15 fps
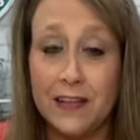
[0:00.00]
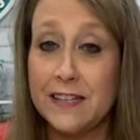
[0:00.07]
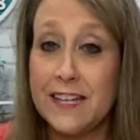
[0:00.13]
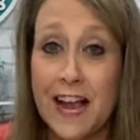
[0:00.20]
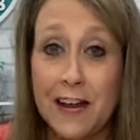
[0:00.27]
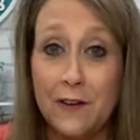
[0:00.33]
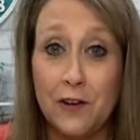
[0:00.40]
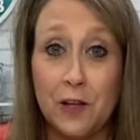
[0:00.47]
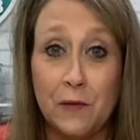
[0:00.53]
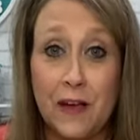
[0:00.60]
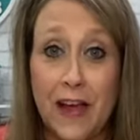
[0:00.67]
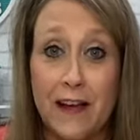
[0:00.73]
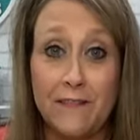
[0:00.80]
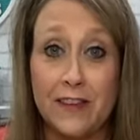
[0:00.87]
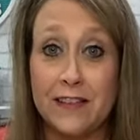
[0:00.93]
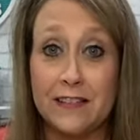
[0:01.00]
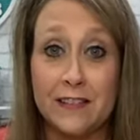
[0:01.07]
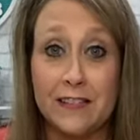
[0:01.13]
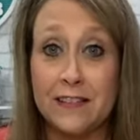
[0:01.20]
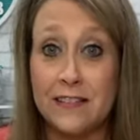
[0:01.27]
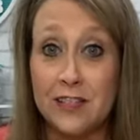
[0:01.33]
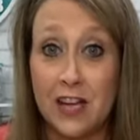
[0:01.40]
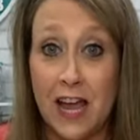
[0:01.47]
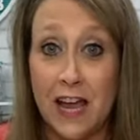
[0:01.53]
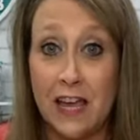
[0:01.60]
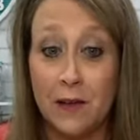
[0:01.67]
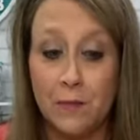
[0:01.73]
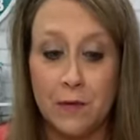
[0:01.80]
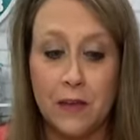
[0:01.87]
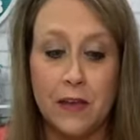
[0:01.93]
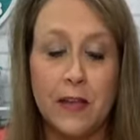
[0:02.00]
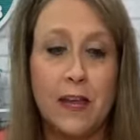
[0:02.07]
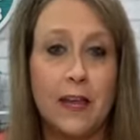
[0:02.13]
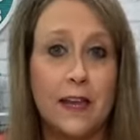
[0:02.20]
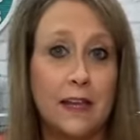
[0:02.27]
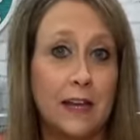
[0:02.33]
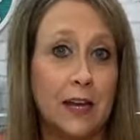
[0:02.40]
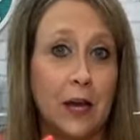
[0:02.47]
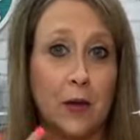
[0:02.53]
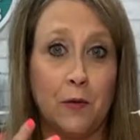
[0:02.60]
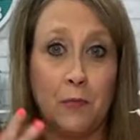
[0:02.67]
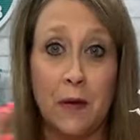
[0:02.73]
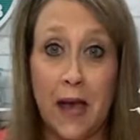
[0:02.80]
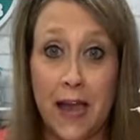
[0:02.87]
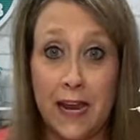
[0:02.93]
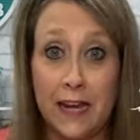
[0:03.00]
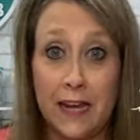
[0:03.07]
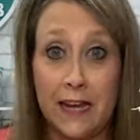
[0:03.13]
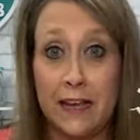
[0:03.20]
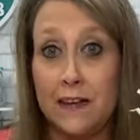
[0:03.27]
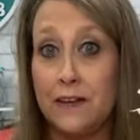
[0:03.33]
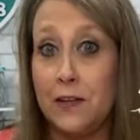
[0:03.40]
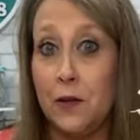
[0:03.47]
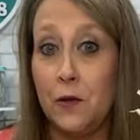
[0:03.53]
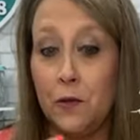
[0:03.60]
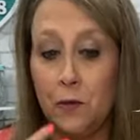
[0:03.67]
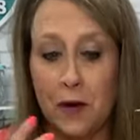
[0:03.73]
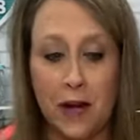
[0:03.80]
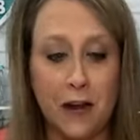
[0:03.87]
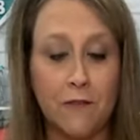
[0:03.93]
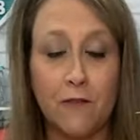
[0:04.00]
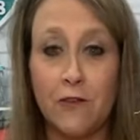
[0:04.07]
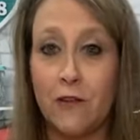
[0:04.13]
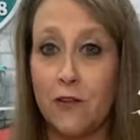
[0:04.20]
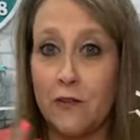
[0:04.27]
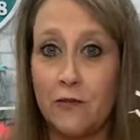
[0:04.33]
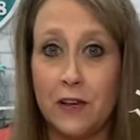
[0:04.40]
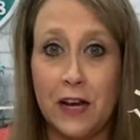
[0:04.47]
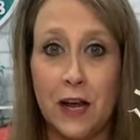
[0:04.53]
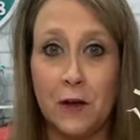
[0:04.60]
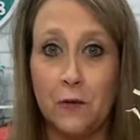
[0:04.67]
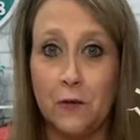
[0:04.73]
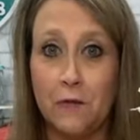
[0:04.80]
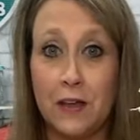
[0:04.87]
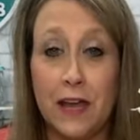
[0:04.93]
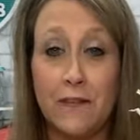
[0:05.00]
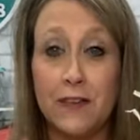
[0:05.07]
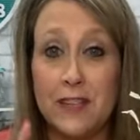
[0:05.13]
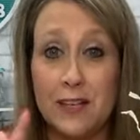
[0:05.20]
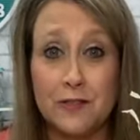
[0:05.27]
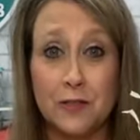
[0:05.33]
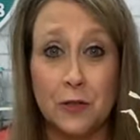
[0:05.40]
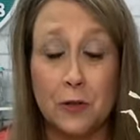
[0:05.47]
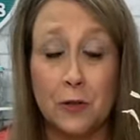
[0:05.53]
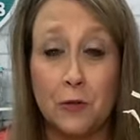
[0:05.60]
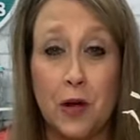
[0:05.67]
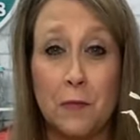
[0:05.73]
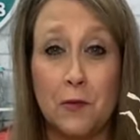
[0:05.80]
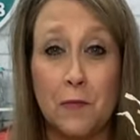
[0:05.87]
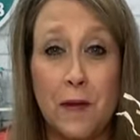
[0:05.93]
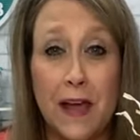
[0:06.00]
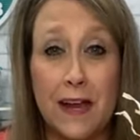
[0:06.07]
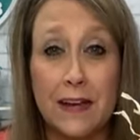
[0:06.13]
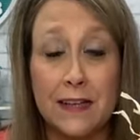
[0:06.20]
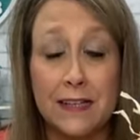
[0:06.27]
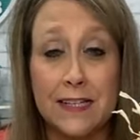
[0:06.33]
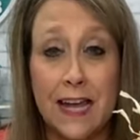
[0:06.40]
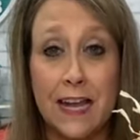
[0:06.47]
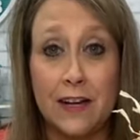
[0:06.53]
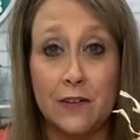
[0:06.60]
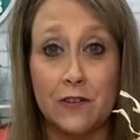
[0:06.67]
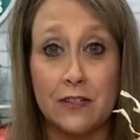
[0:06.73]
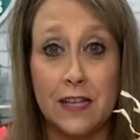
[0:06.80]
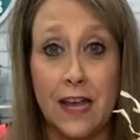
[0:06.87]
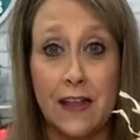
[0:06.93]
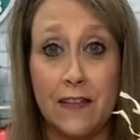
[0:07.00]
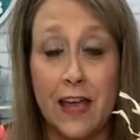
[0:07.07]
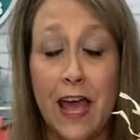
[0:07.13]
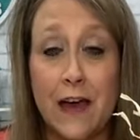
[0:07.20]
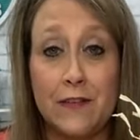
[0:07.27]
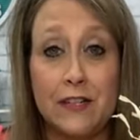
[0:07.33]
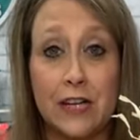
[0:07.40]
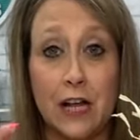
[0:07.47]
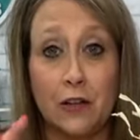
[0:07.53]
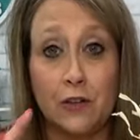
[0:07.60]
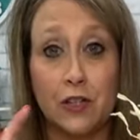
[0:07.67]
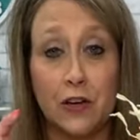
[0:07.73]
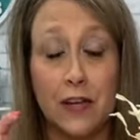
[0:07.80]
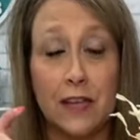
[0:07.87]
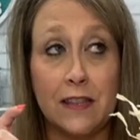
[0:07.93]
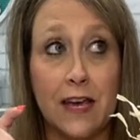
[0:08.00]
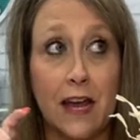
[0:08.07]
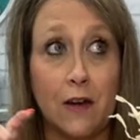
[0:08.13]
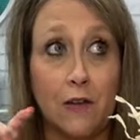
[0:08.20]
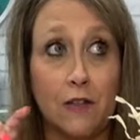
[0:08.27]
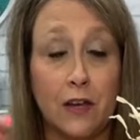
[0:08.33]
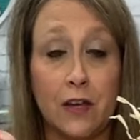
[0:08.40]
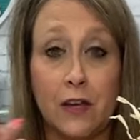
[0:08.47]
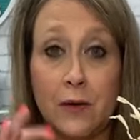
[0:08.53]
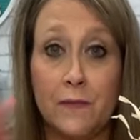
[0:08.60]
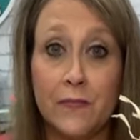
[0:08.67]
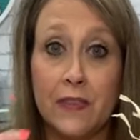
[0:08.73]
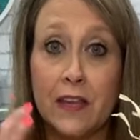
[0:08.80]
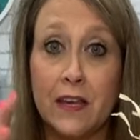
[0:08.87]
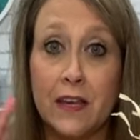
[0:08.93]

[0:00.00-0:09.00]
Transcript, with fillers: container you have that's shape you know, paint it, do whatever, you know, even those little Rubbermaid containers that they have at Dollar Tree that are the,